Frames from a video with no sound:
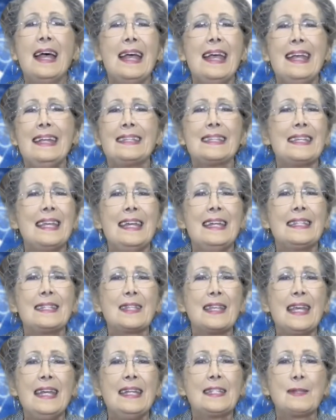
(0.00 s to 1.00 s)

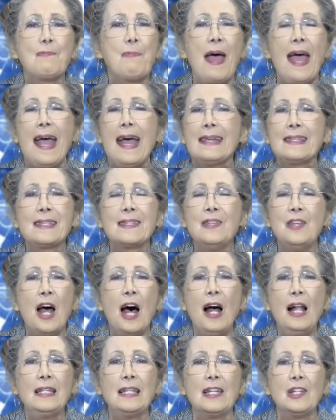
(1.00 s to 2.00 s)
it's past
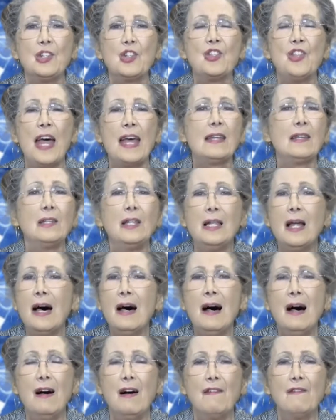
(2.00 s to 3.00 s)
knowledge. That
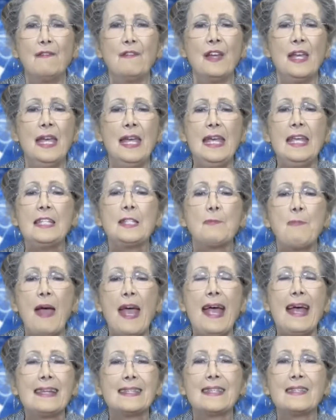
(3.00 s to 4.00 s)
love is
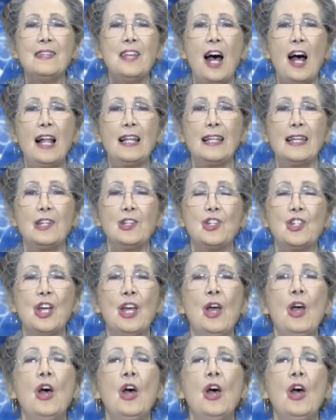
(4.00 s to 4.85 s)
past knowledge.